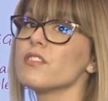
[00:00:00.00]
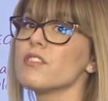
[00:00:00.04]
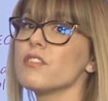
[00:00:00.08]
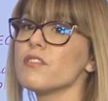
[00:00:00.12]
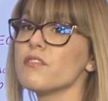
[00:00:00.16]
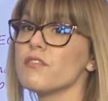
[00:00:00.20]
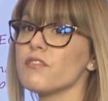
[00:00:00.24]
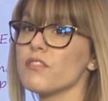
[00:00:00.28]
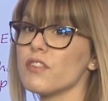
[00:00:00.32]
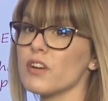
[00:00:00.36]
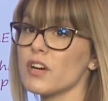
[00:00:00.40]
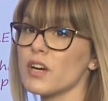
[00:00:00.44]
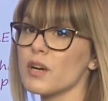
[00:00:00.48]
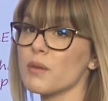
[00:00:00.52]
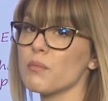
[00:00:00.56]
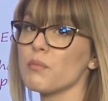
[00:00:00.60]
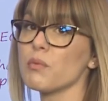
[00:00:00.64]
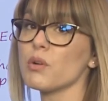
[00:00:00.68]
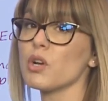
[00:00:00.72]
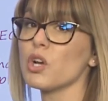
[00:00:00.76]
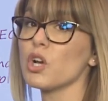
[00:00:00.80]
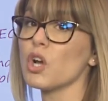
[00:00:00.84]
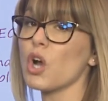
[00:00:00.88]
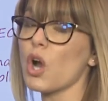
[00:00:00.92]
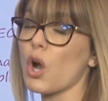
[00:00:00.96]
the verb
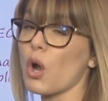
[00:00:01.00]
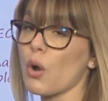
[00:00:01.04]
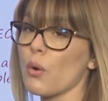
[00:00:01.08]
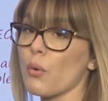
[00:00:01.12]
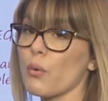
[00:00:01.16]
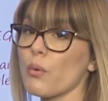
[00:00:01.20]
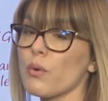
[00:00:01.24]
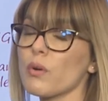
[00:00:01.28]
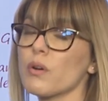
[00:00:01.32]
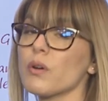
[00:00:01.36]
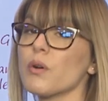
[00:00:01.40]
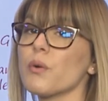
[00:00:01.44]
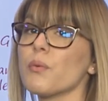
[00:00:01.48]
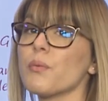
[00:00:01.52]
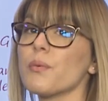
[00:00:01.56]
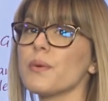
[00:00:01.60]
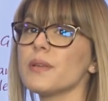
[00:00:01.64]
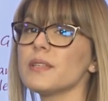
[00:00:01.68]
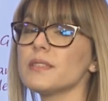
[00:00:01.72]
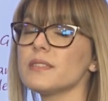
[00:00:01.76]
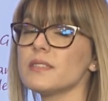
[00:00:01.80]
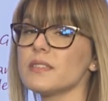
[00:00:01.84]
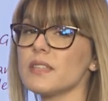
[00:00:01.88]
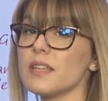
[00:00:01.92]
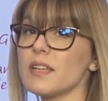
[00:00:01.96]
go. We
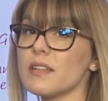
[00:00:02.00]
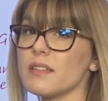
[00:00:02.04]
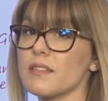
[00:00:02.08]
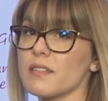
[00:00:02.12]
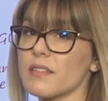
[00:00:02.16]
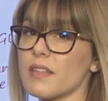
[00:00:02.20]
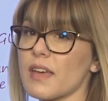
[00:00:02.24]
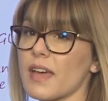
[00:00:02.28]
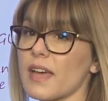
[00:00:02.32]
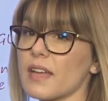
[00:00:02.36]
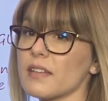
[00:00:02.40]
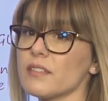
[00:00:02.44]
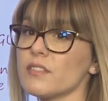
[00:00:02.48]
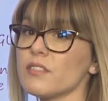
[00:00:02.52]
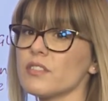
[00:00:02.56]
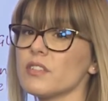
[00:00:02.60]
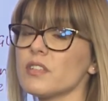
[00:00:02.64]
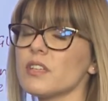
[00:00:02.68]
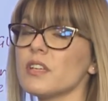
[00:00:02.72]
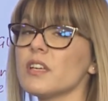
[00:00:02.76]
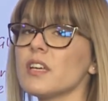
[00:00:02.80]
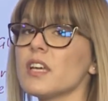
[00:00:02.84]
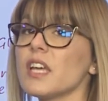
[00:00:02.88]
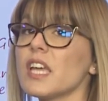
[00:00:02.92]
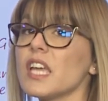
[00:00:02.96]
said that
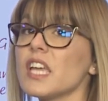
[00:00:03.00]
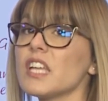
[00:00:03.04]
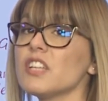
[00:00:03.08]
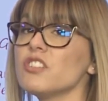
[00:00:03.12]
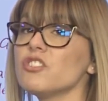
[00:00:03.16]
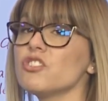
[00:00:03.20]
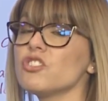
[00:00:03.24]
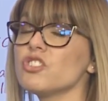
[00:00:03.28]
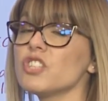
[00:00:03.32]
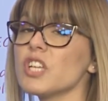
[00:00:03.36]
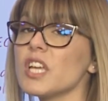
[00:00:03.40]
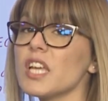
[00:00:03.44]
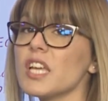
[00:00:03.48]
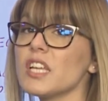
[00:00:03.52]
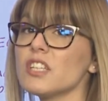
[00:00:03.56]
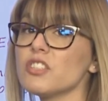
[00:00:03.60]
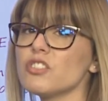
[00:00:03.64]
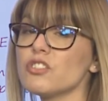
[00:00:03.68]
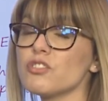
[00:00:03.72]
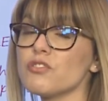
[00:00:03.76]
it changed